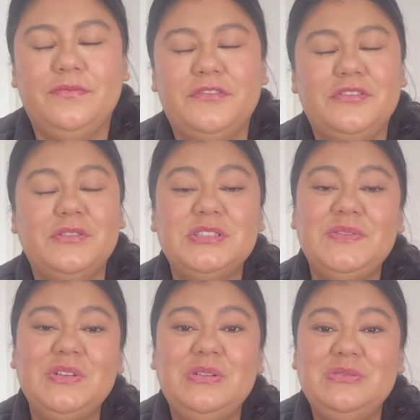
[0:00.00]
for those
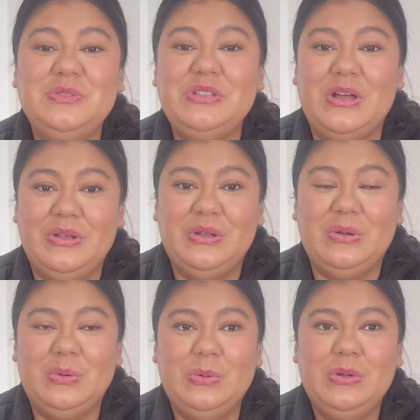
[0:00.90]
of you who do not
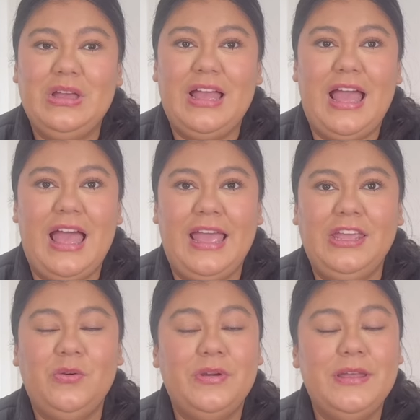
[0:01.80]
know,
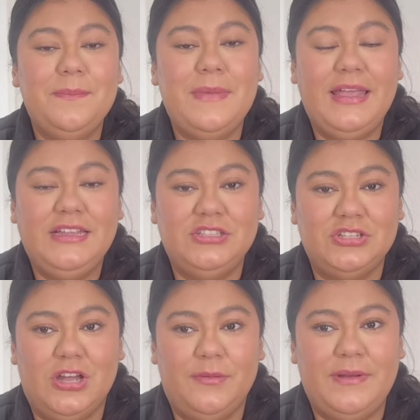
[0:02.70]
I quit my
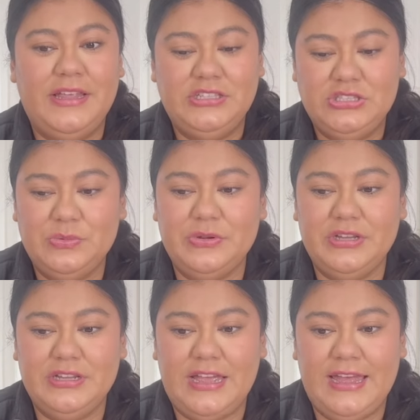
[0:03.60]
job. I used to
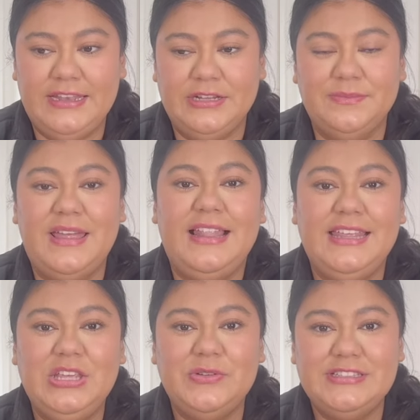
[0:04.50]
work at um,
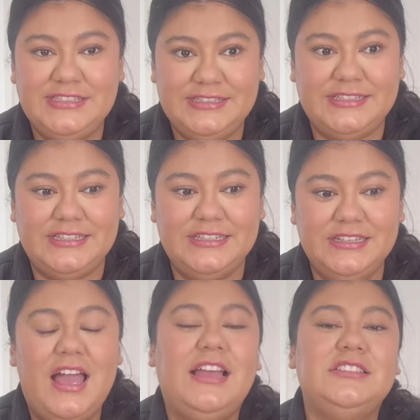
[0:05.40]

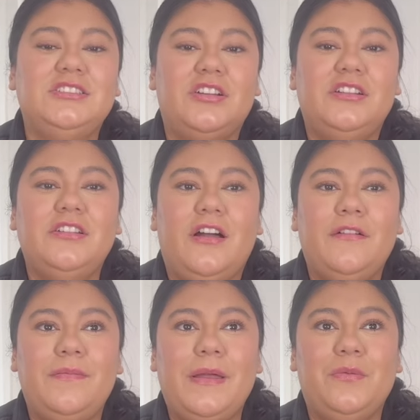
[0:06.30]
LAUSD. I started
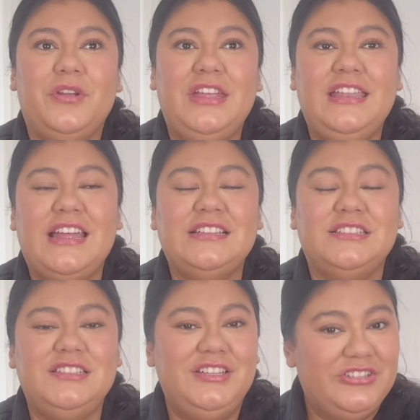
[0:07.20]
off by working as a
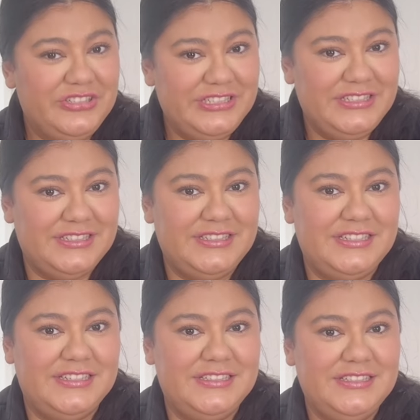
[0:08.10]
teacher's
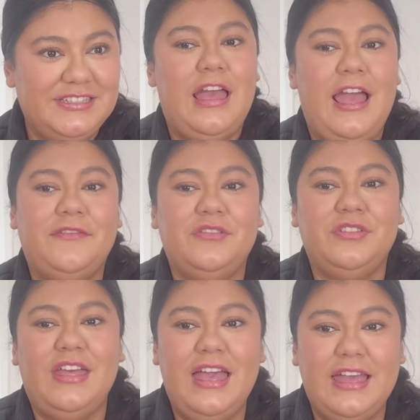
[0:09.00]
assistant. After
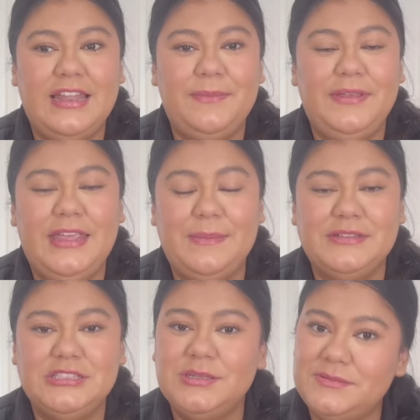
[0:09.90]
that, I became a
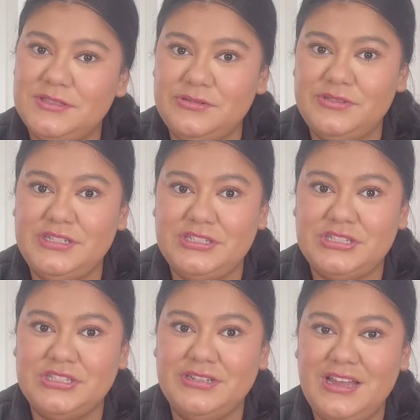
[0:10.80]
substitute
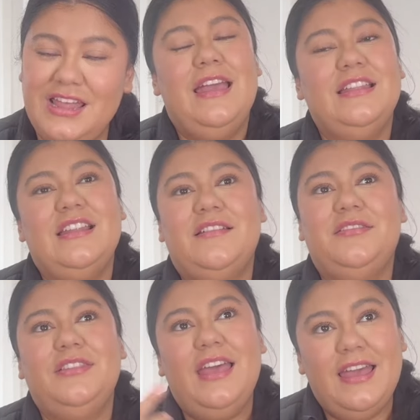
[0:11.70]
teacher. And then
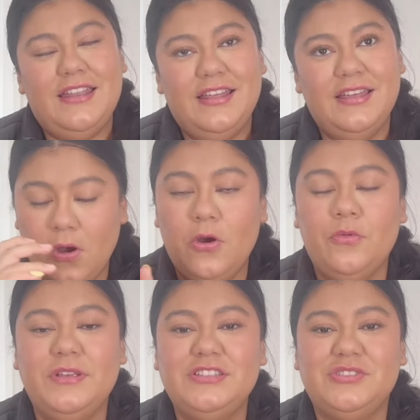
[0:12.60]
after that, a
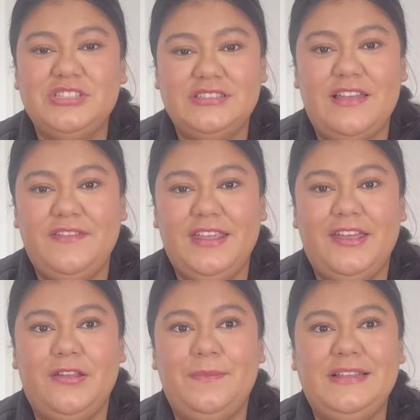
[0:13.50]
resource
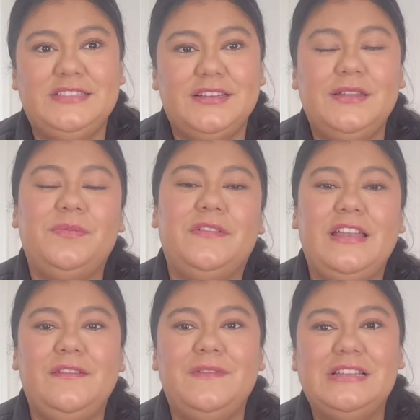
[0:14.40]
navigator, basically
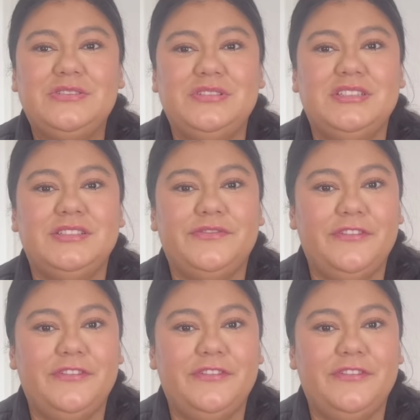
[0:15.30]
providing resources for